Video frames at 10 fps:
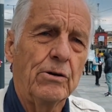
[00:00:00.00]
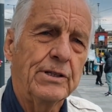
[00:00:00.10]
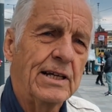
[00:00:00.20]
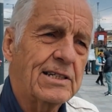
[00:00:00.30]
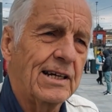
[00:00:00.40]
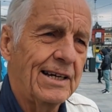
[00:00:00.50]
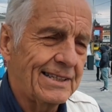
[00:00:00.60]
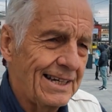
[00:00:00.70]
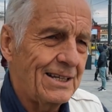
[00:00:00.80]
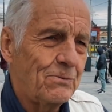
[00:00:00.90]
things like
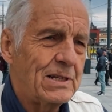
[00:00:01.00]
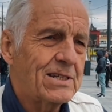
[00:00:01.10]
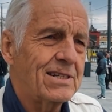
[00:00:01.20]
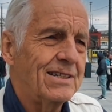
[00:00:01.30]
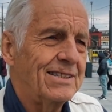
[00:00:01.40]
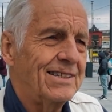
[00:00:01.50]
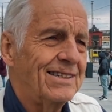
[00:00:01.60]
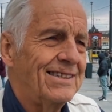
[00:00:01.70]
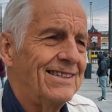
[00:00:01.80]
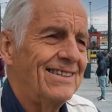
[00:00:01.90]
that, which
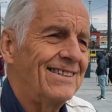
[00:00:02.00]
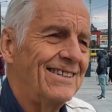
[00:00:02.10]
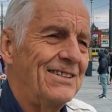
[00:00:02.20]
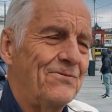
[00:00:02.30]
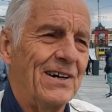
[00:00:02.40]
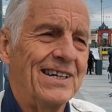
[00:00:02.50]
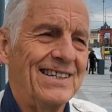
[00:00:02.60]
I find